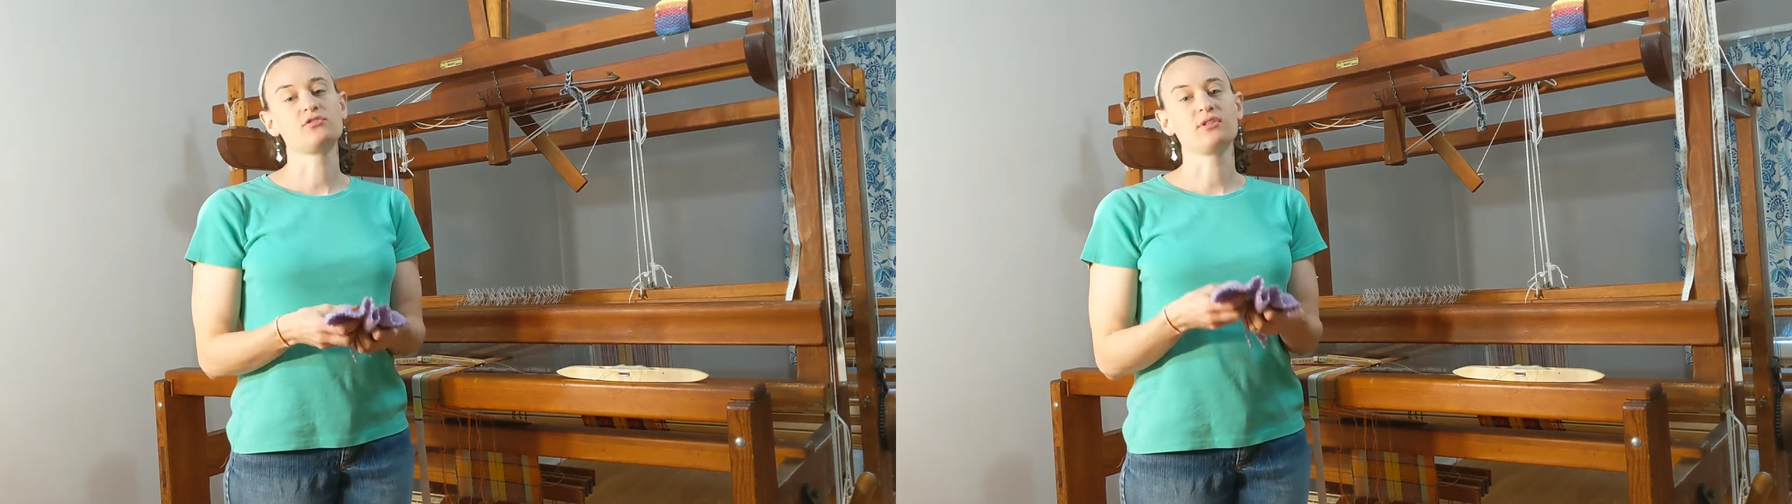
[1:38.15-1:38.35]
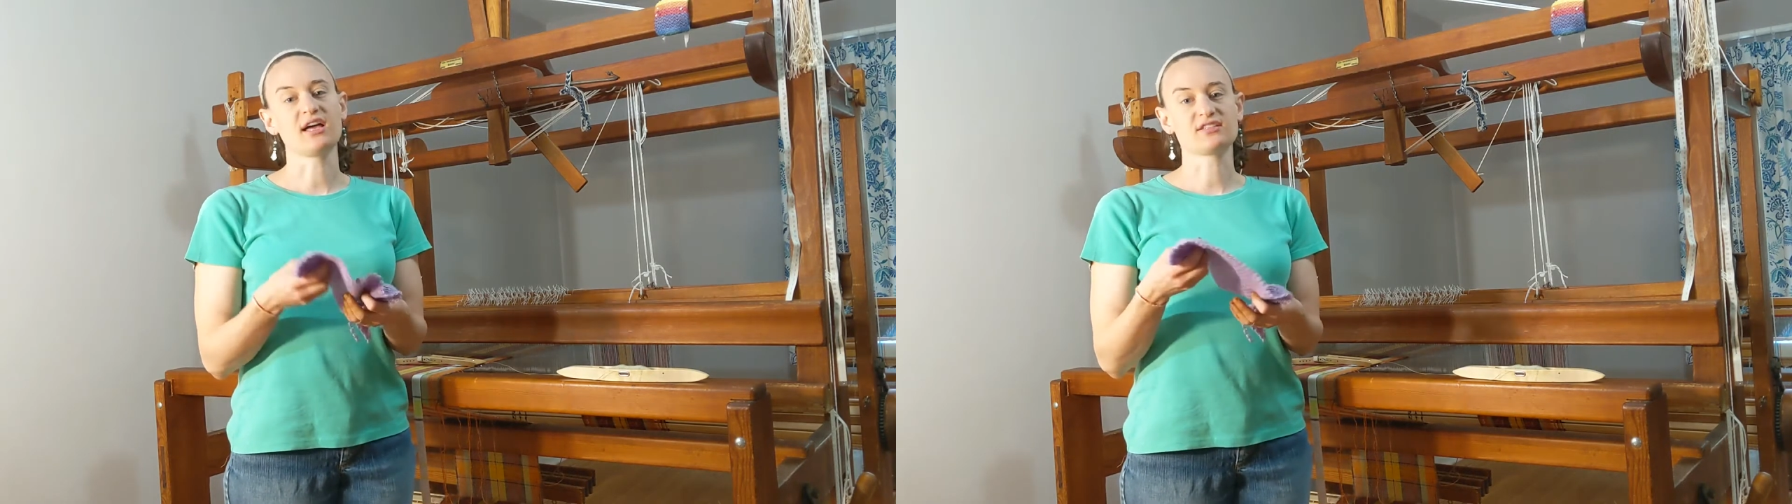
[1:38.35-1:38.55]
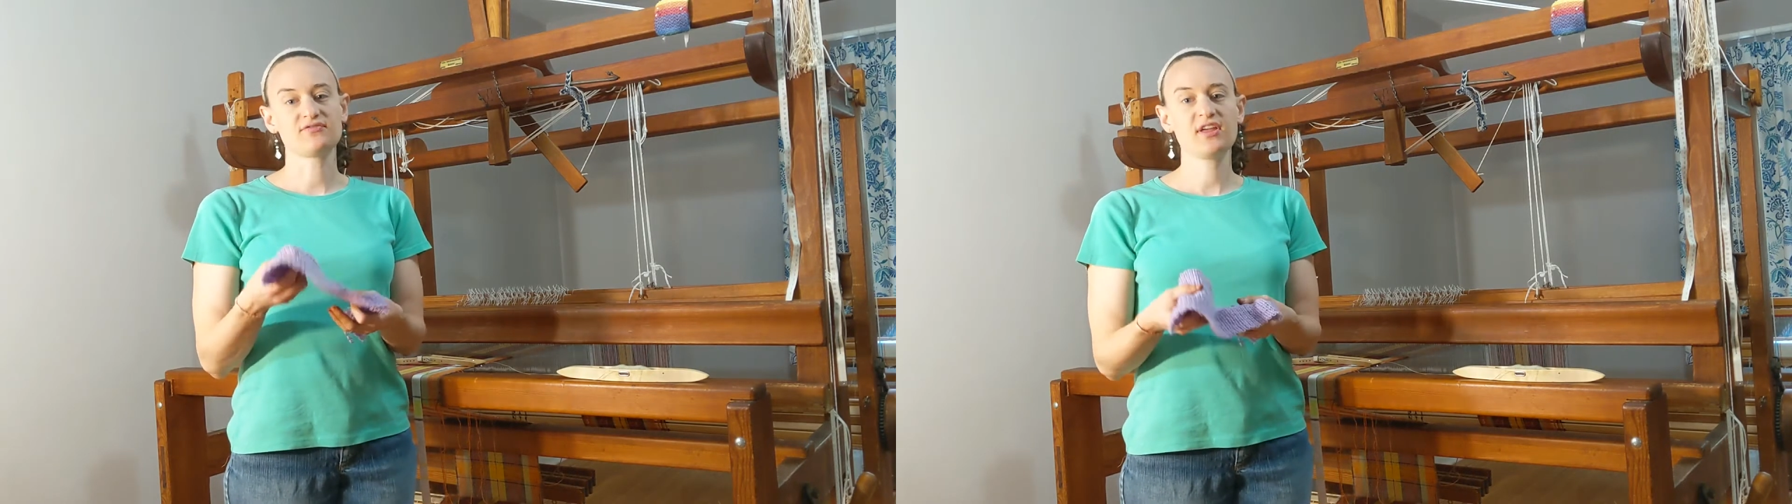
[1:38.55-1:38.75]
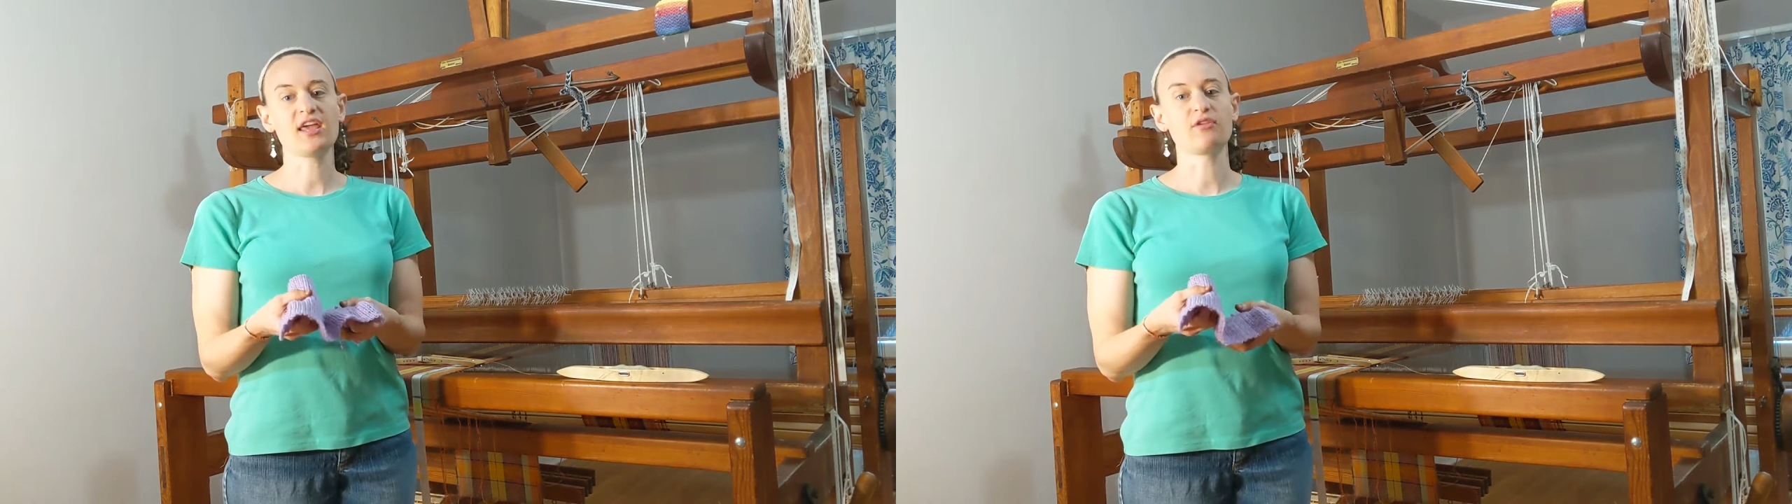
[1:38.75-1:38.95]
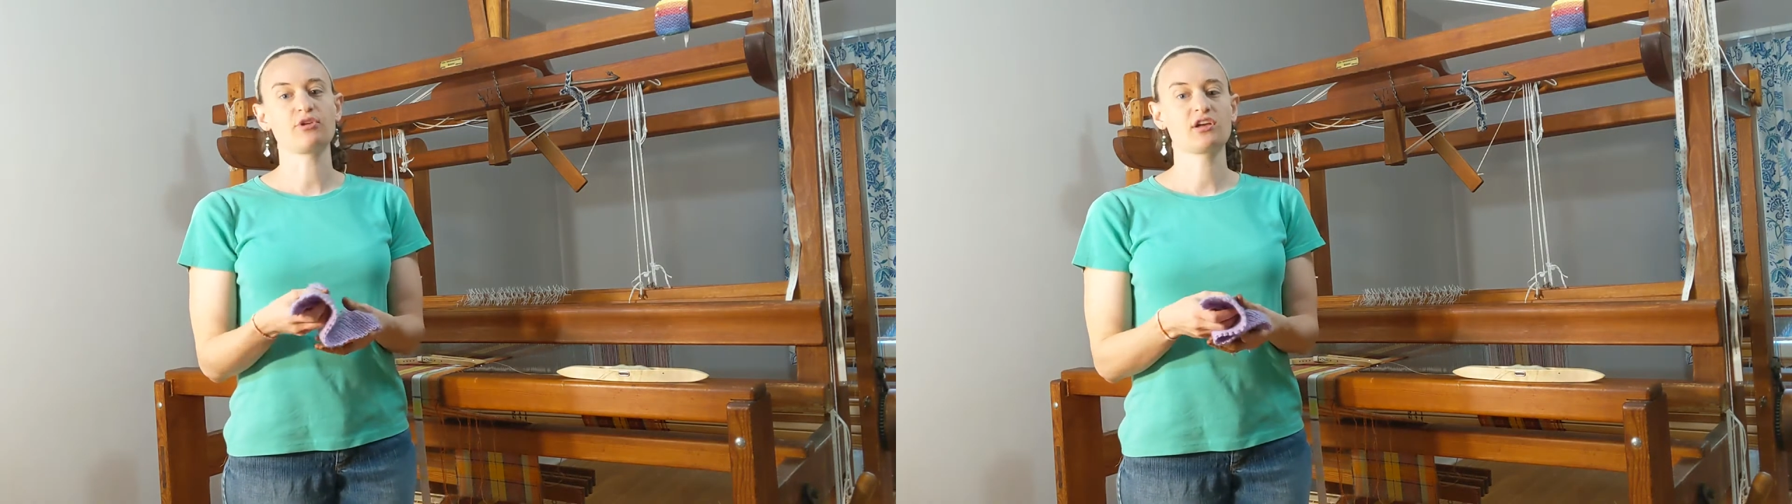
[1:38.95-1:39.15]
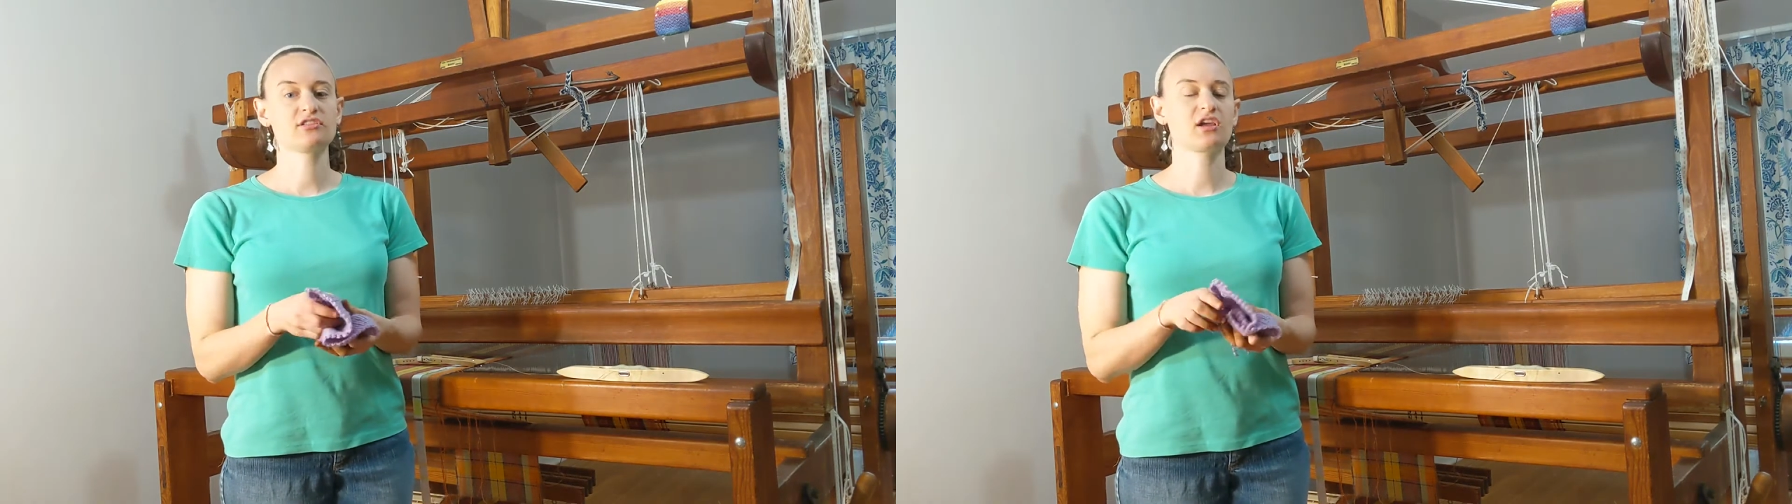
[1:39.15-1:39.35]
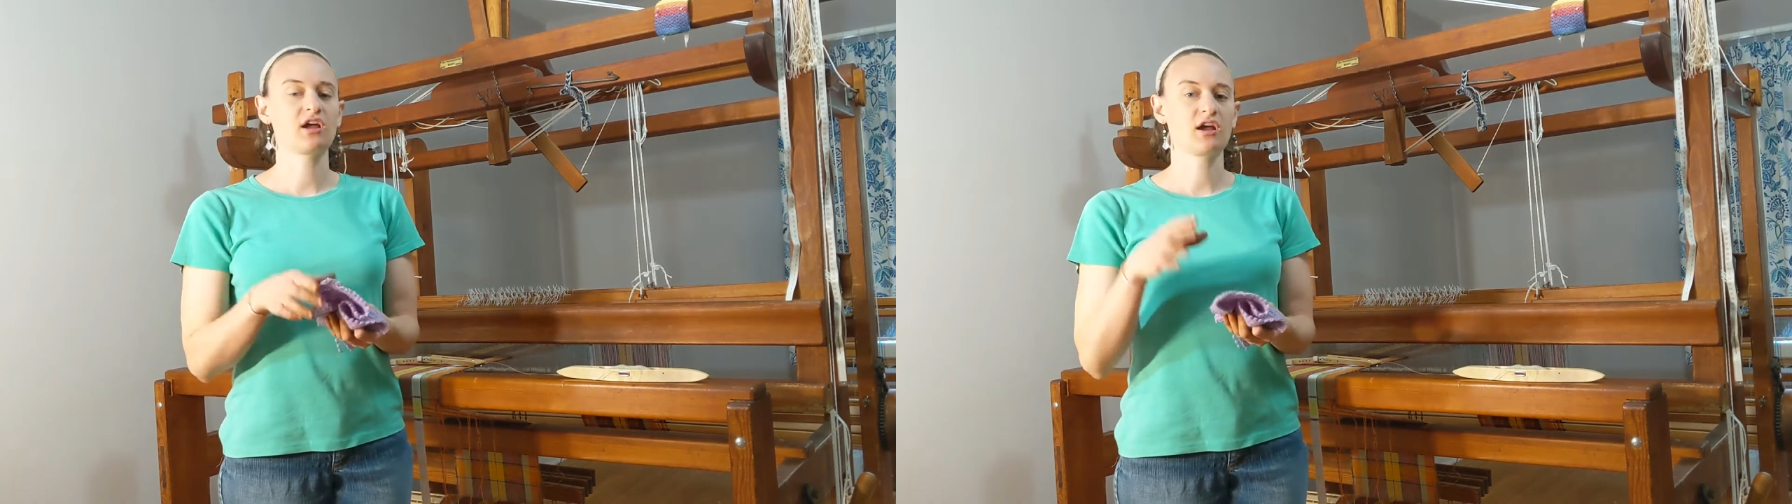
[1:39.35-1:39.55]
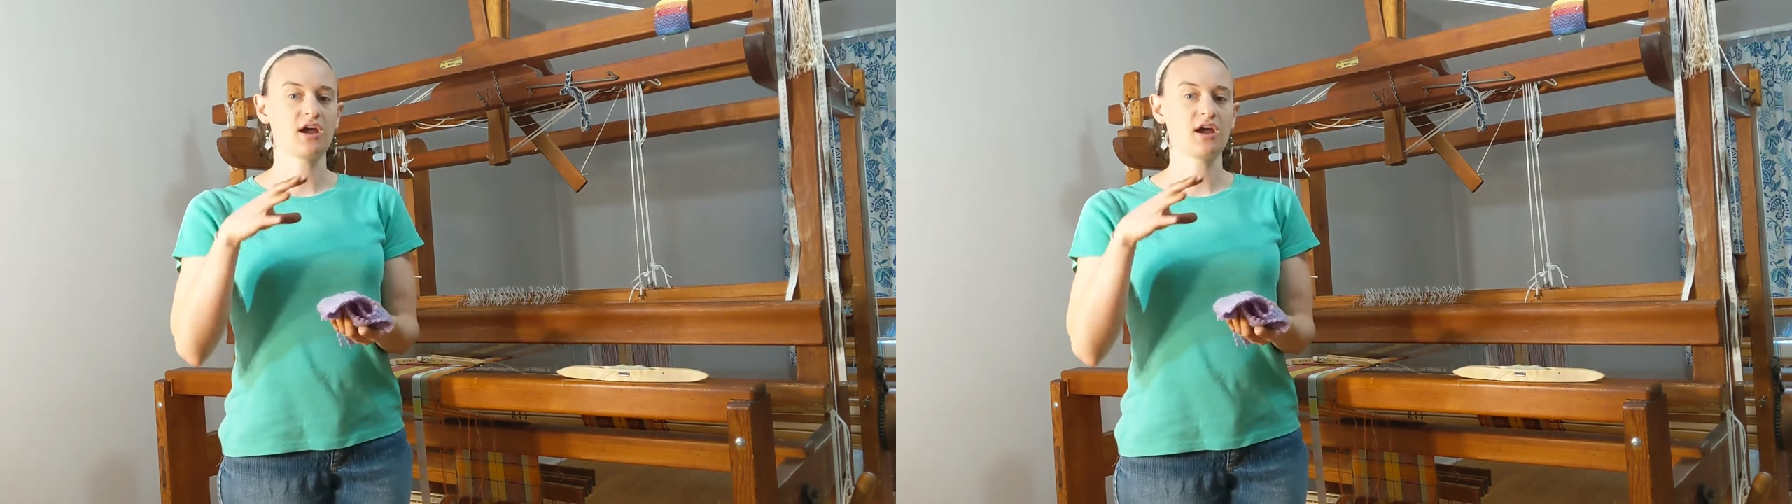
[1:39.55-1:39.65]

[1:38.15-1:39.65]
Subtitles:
do less fitting because it can